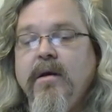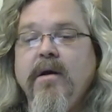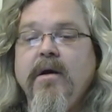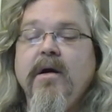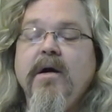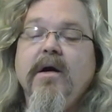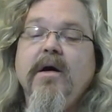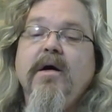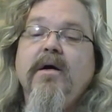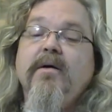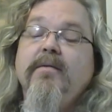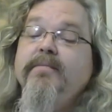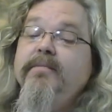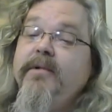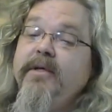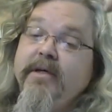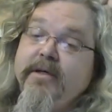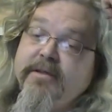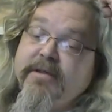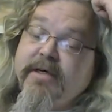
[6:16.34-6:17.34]
Um,
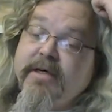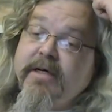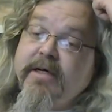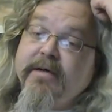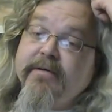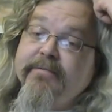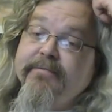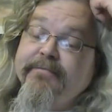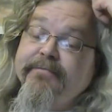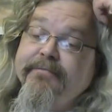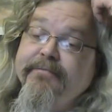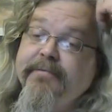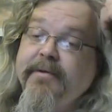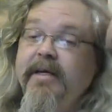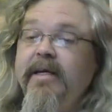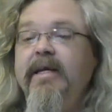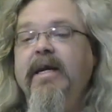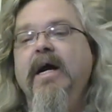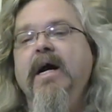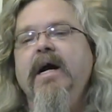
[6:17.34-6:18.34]
here's a
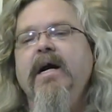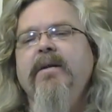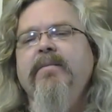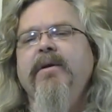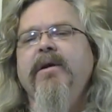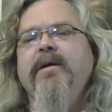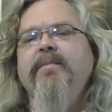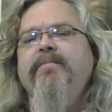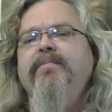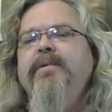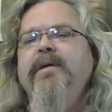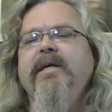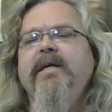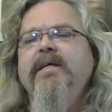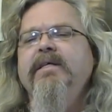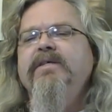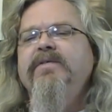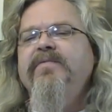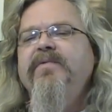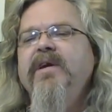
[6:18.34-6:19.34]
economy
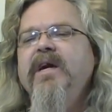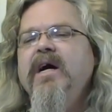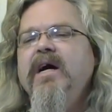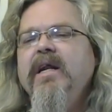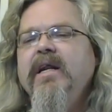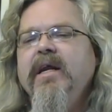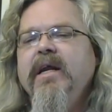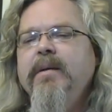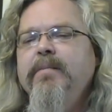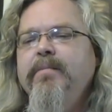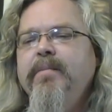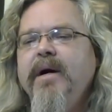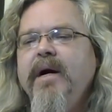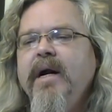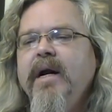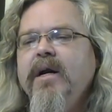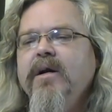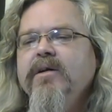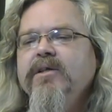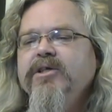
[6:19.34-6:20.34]
piece, fiat
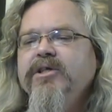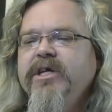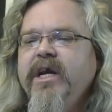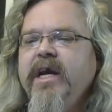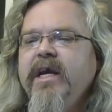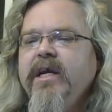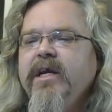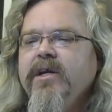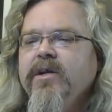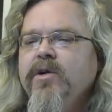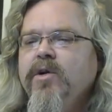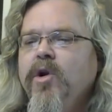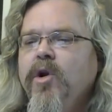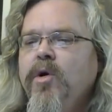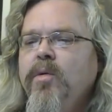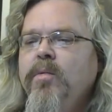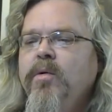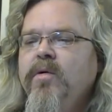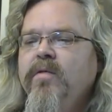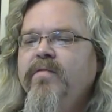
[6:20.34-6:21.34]
empire shaken,
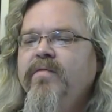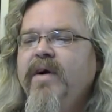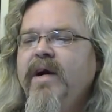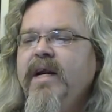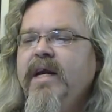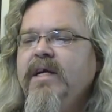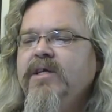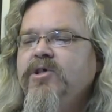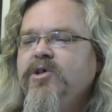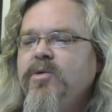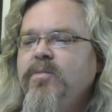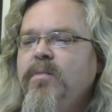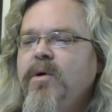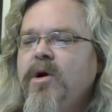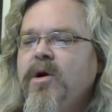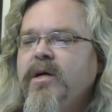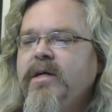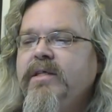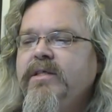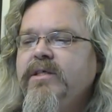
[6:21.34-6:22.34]
global financial
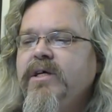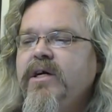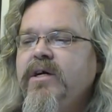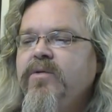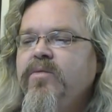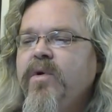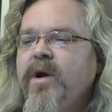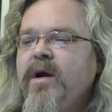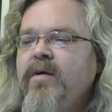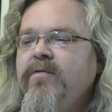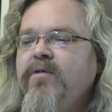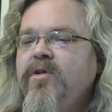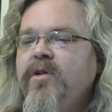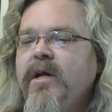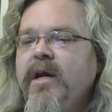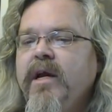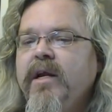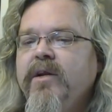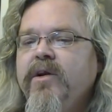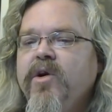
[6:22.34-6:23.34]
markets unravel
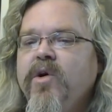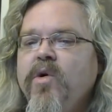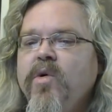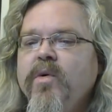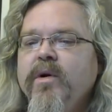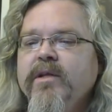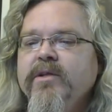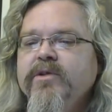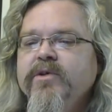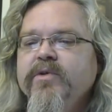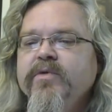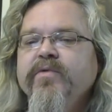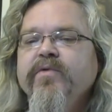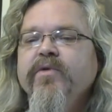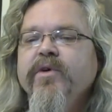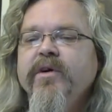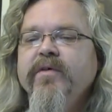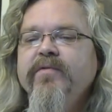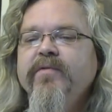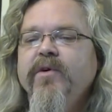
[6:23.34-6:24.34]
and go into
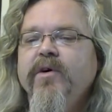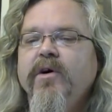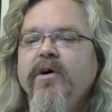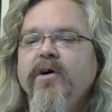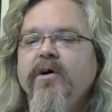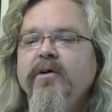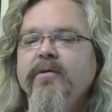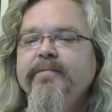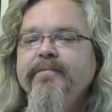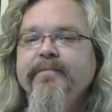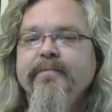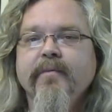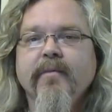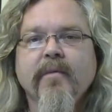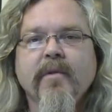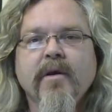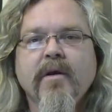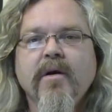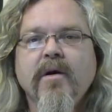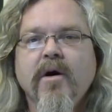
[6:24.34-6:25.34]
free fall.
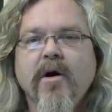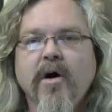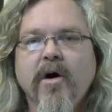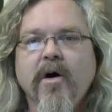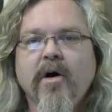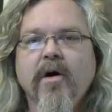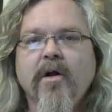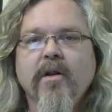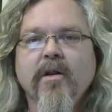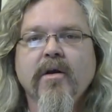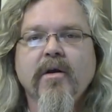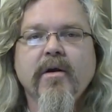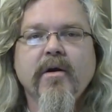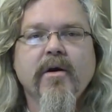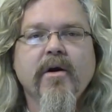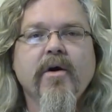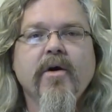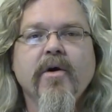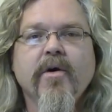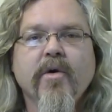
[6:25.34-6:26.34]
All
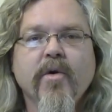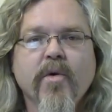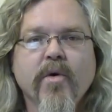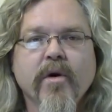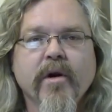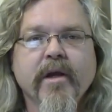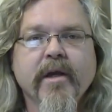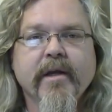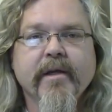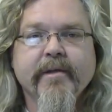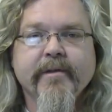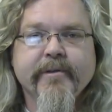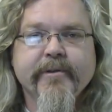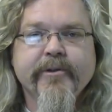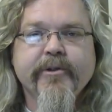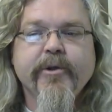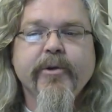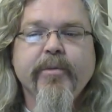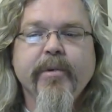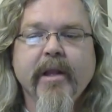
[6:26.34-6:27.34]
according
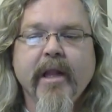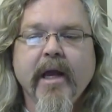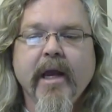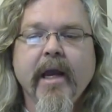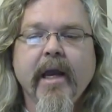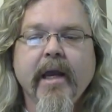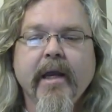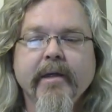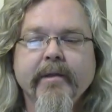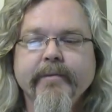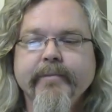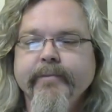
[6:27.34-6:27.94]
to plan.